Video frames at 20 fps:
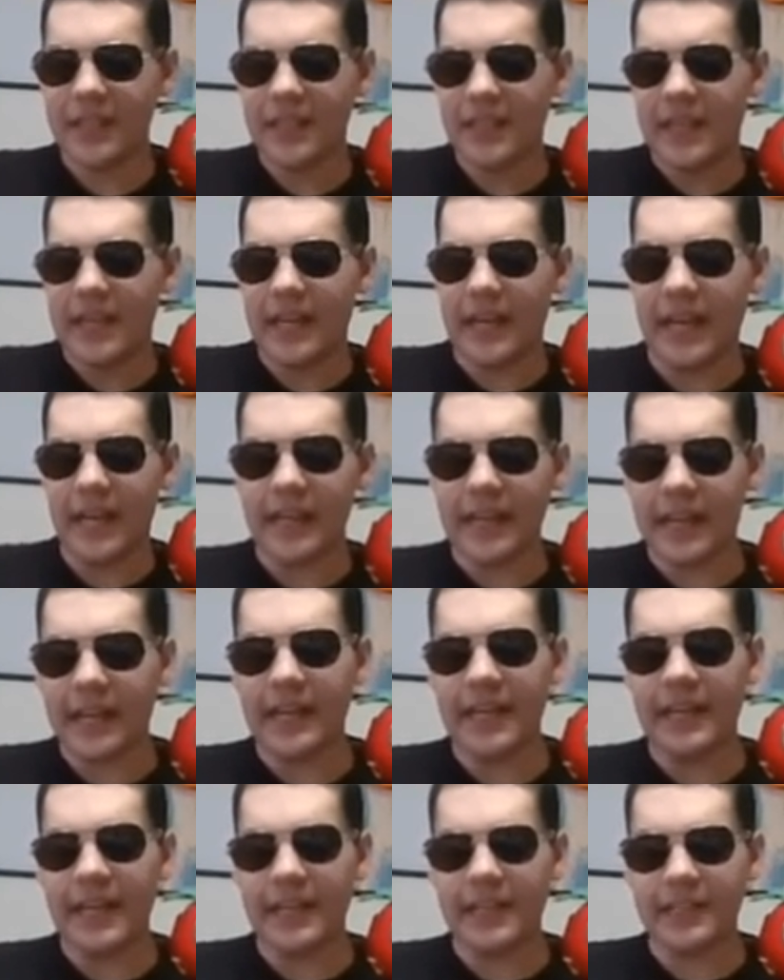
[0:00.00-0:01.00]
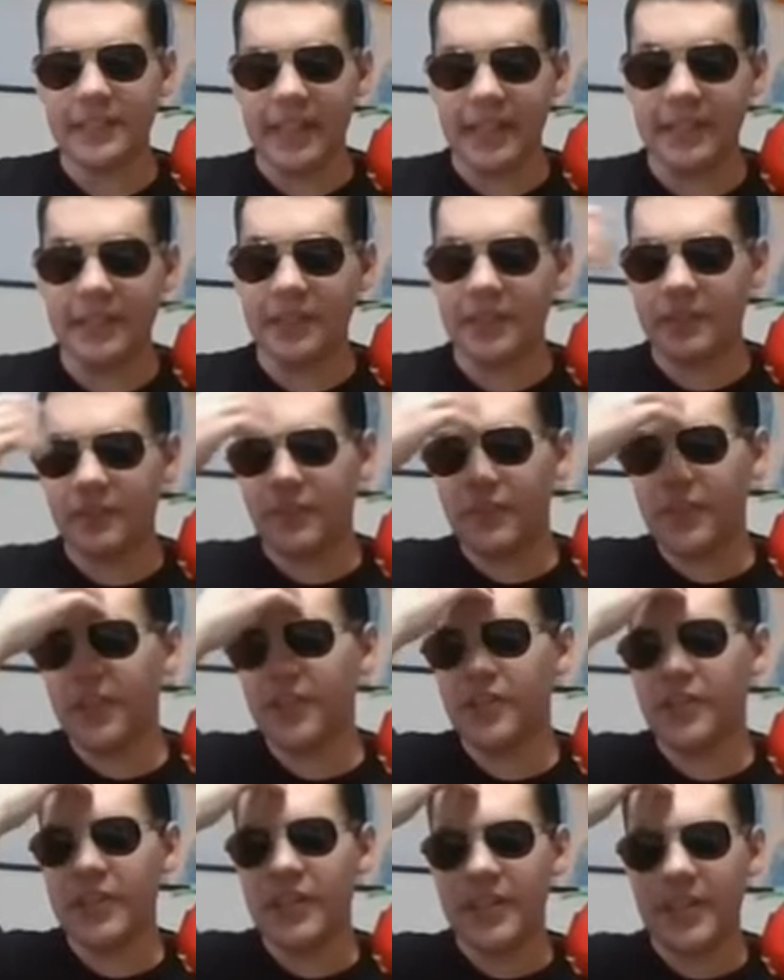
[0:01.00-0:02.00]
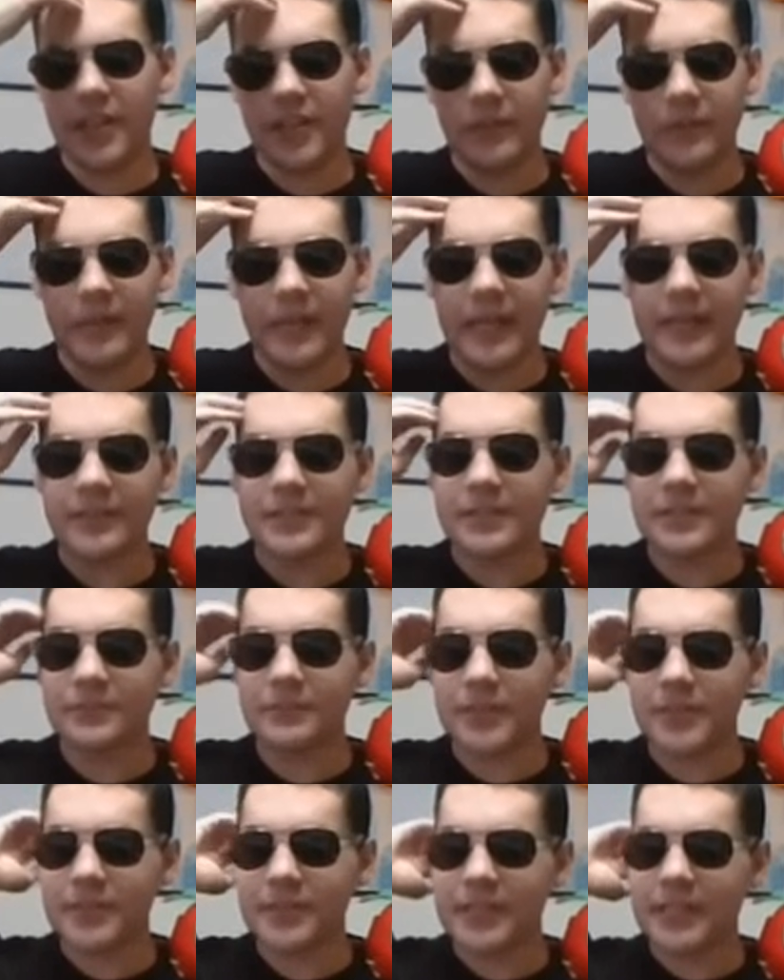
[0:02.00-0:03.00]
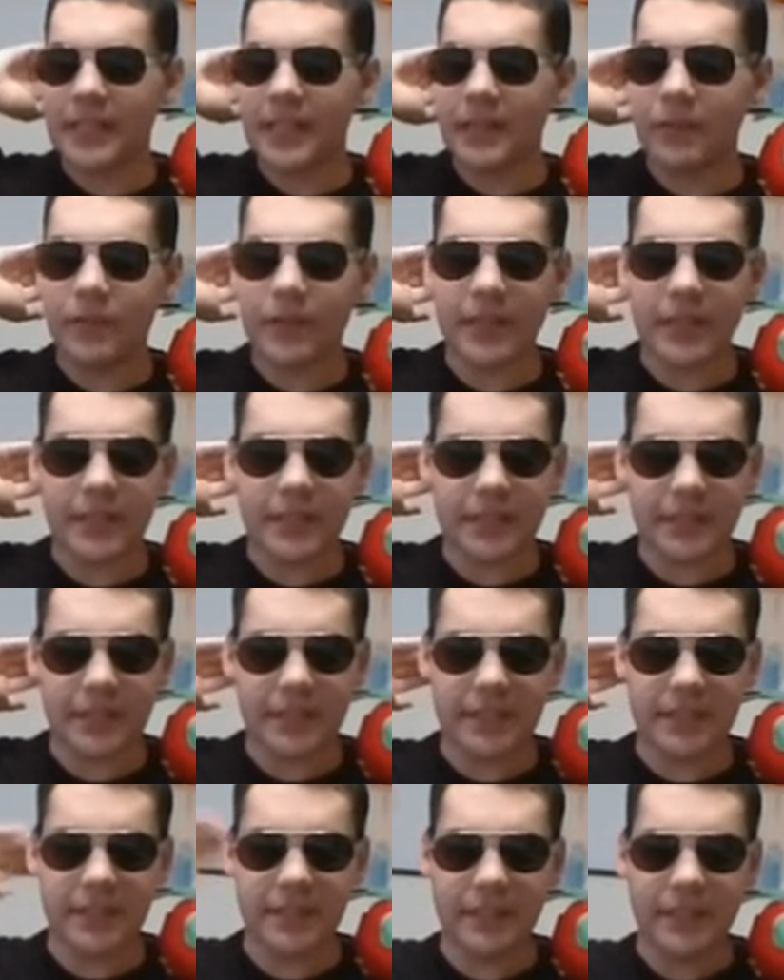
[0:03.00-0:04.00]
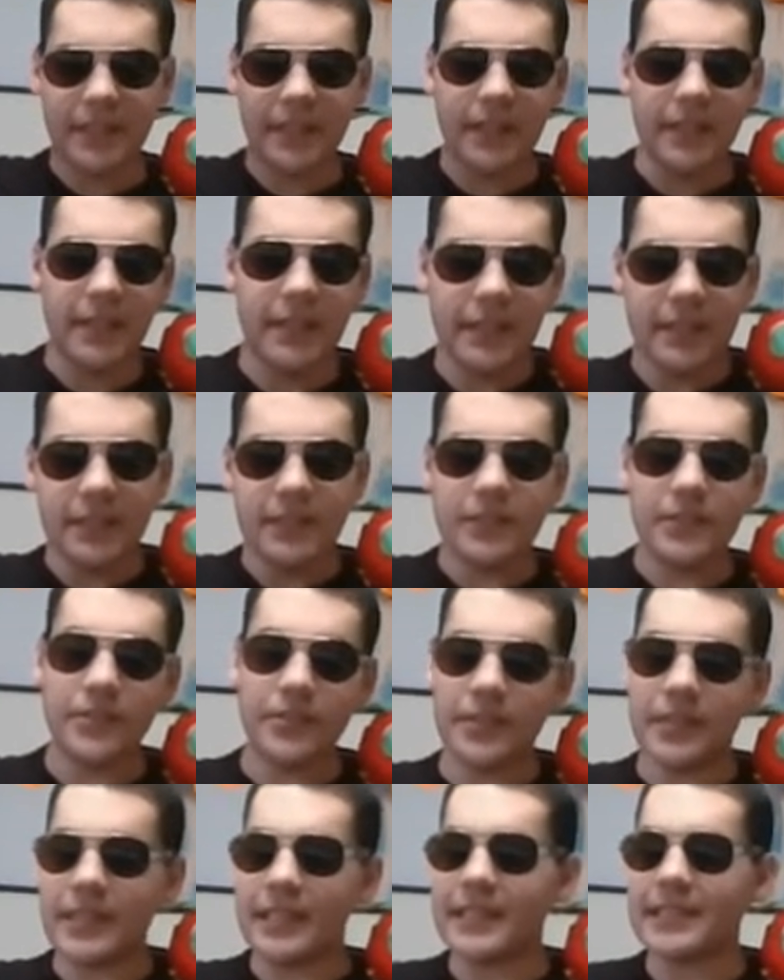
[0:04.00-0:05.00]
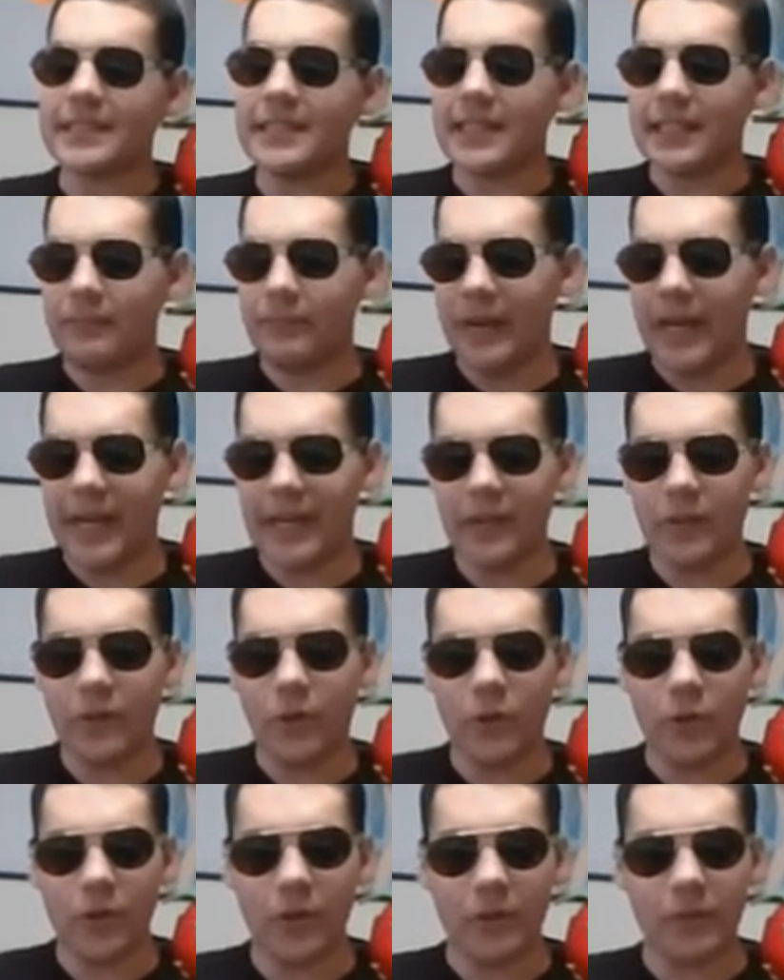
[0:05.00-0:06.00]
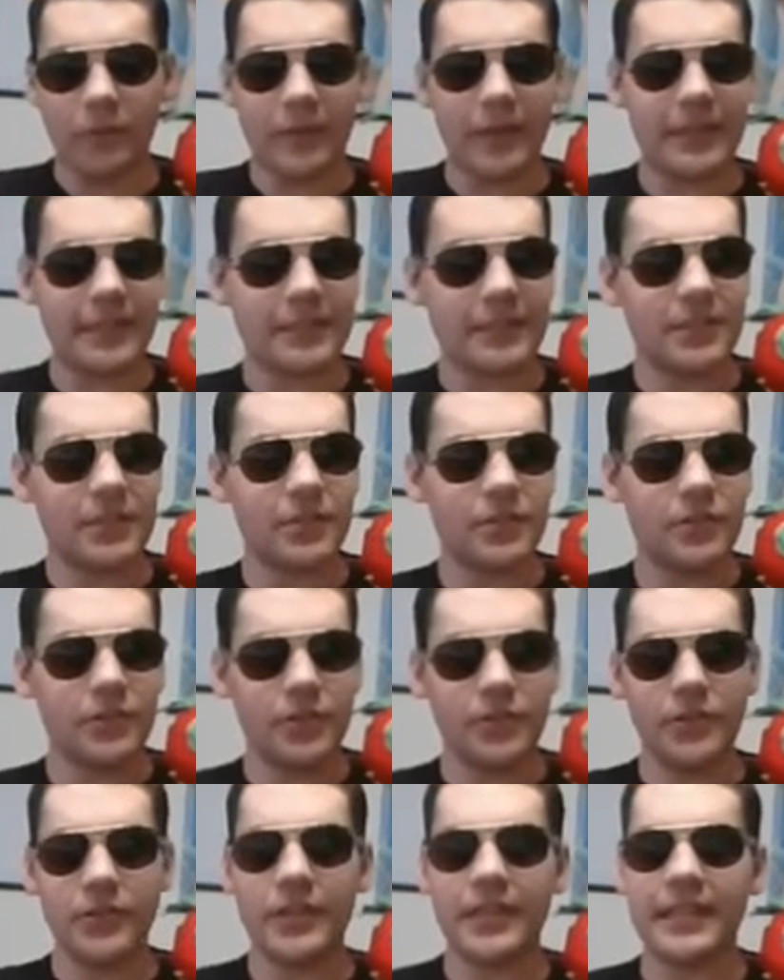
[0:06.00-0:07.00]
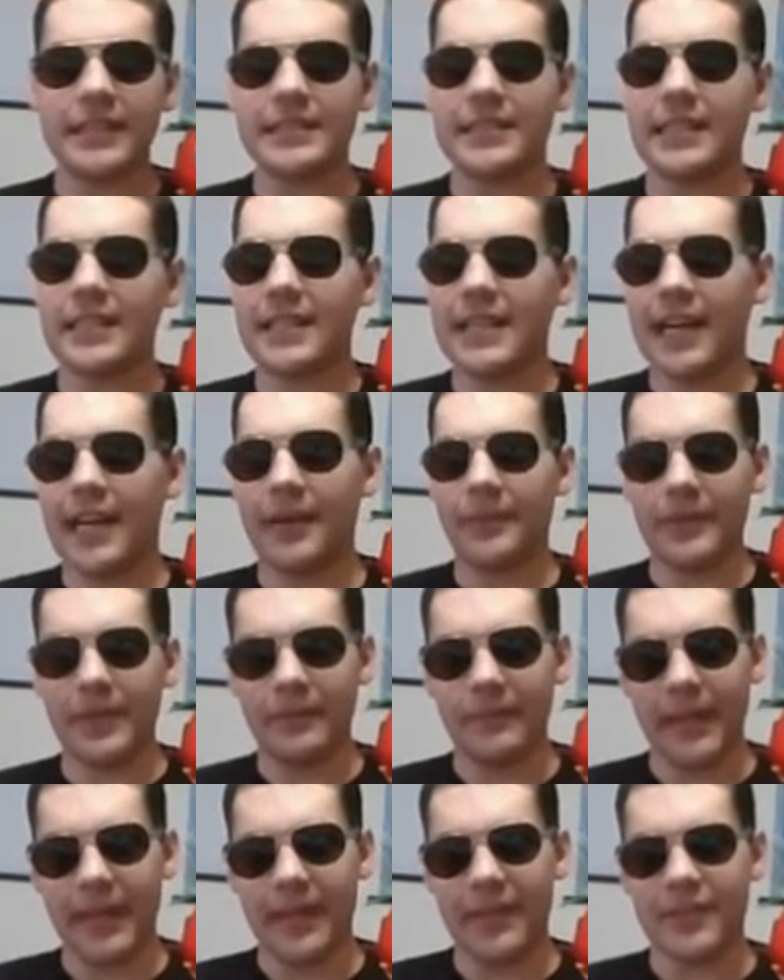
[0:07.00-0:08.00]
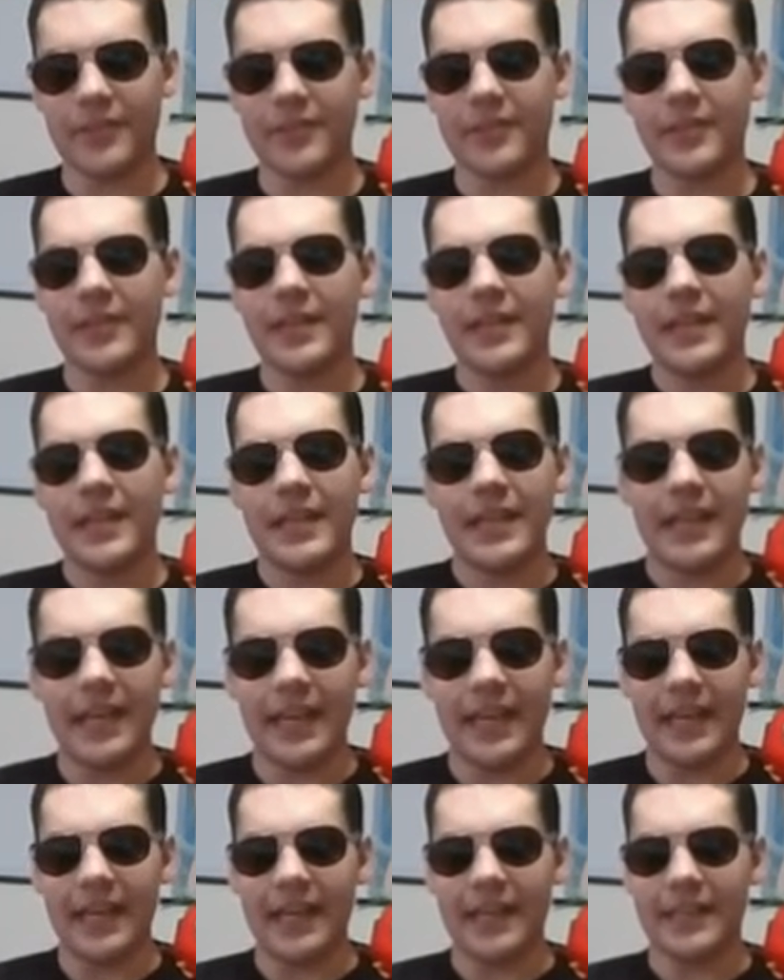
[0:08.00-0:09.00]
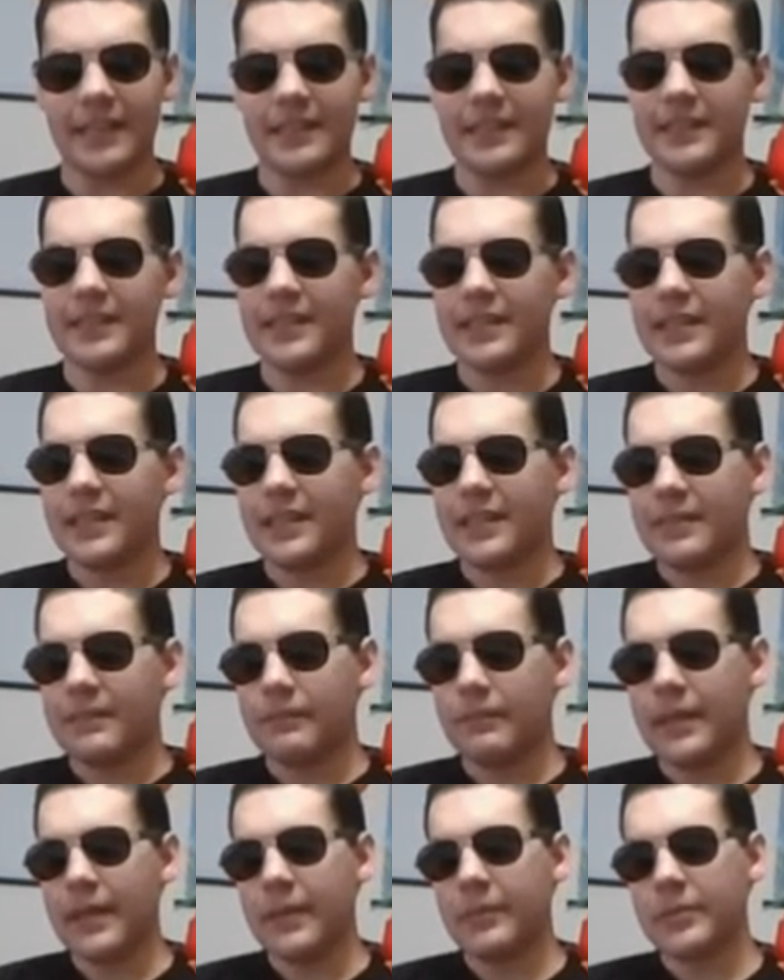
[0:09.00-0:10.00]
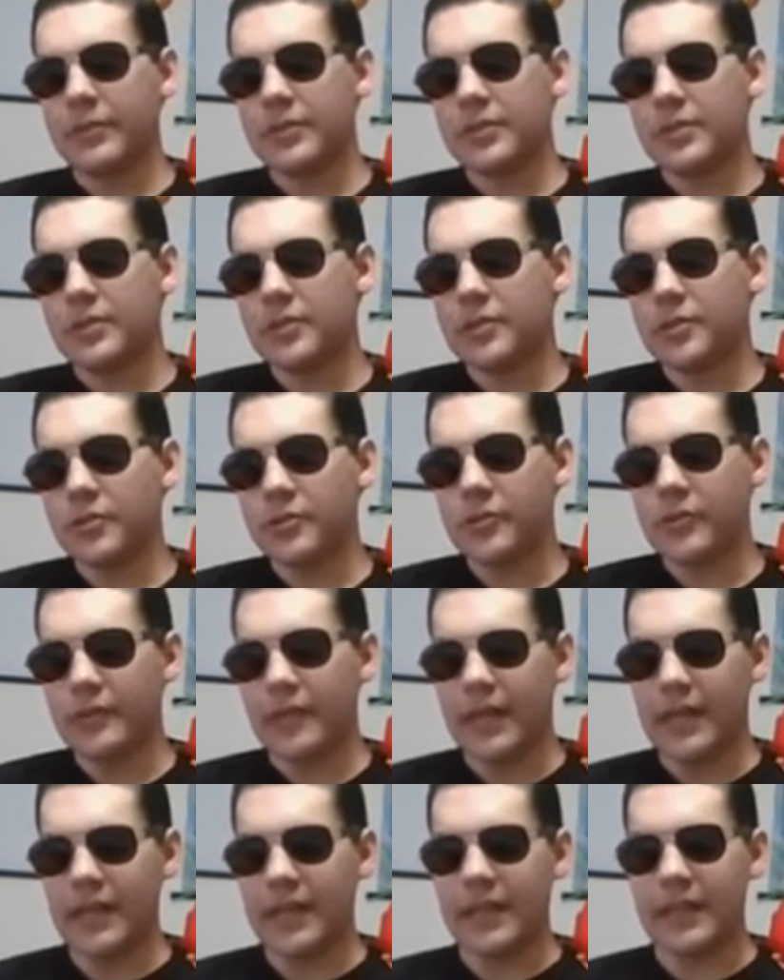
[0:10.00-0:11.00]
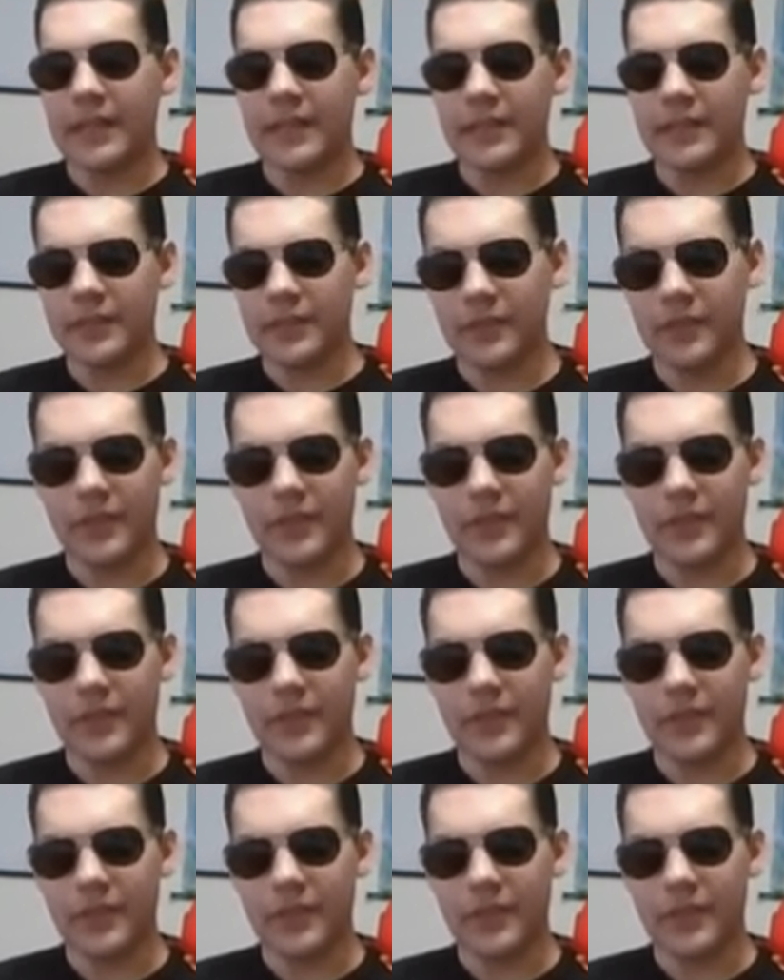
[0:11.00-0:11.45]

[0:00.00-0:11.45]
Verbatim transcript: and i got and I, I took a few you know but i was just mostly like wanting to do things in a my goal was to do things in a timely manner and be able to uh, do